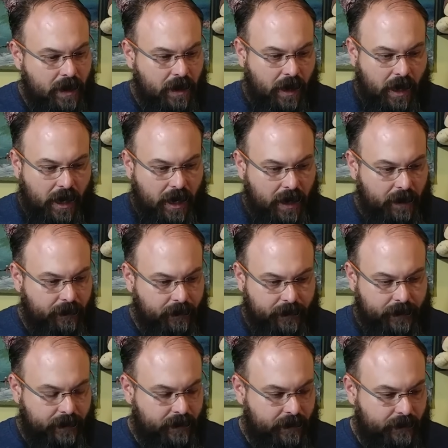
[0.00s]

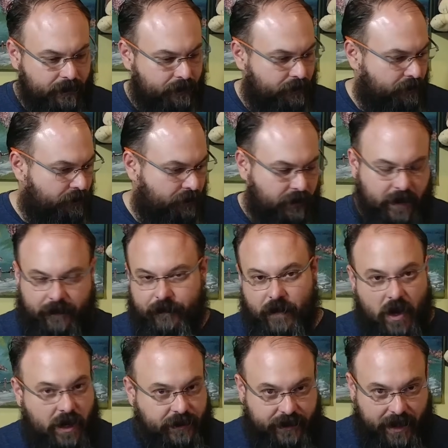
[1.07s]
the
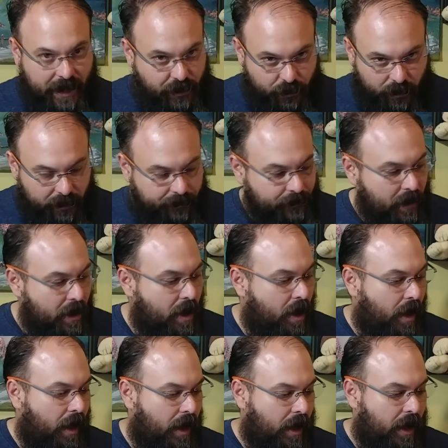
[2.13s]
fall schedule.
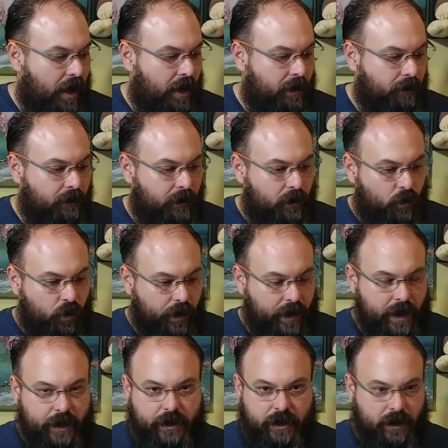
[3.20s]
We're
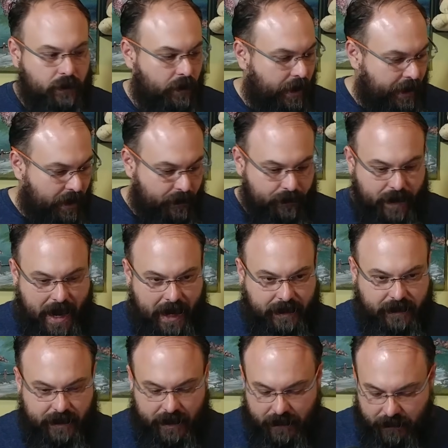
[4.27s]
going to do an
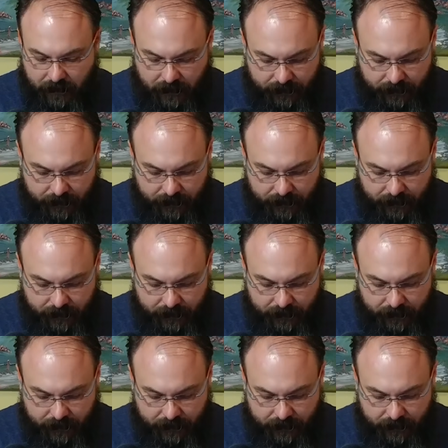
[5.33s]
unboxing.